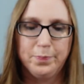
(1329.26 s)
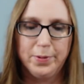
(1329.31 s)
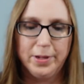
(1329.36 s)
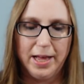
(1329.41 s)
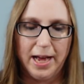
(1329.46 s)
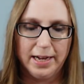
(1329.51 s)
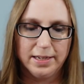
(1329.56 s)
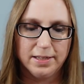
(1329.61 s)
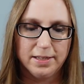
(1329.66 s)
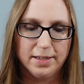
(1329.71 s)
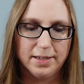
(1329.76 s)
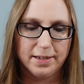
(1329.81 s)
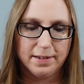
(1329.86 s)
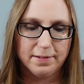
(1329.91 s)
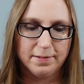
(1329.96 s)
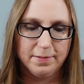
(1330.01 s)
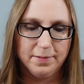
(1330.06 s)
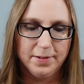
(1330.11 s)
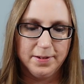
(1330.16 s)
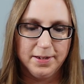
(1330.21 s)
plastic.
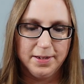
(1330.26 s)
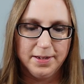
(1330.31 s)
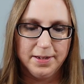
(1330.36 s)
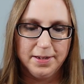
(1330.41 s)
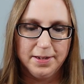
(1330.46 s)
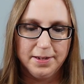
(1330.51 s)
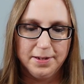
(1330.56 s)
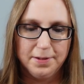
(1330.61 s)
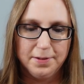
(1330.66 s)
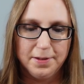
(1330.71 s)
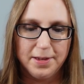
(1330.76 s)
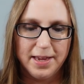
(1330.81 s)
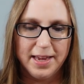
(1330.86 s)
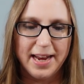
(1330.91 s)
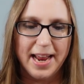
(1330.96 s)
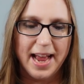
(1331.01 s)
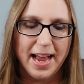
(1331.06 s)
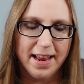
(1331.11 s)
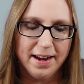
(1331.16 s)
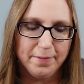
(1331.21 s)

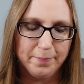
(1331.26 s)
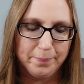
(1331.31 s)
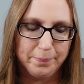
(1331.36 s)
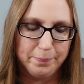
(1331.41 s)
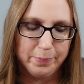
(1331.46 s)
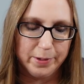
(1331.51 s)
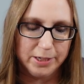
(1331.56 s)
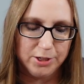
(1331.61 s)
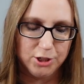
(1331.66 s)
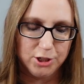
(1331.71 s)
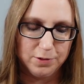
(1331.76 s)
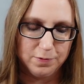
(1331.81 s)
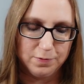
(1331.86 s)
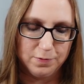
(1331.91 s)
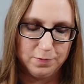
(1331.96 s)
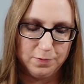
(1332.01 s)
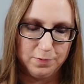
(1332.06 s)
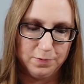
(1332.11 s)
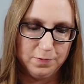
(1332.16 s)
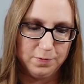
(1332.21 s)
It had a bunch
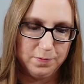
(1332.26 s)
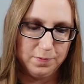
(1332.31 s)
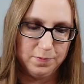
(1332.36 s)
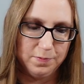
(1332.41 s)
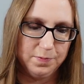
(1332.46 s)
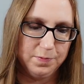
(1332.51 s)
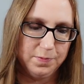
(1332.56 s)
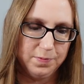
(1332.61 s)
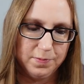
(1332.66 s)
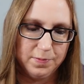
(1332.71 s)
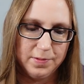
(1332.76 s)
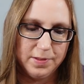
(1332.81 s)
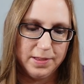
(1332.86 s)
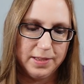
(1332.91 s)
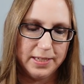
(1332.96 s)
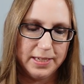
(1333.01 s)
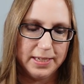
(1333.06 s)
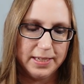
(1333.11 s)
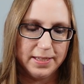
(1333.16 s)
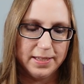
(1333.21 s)
of
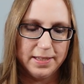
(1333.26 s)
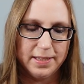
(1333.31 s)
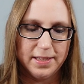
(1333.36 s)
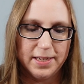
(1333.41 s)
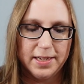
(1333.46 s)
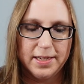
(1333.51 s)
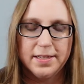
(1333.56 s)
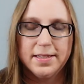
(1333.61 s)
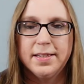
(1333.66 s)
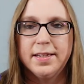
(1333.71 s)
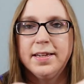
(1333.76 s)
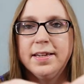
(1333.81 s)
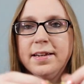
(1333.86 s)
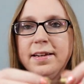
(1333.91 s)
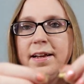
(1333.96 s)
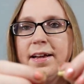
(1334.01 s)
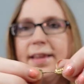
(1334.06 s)
these things in.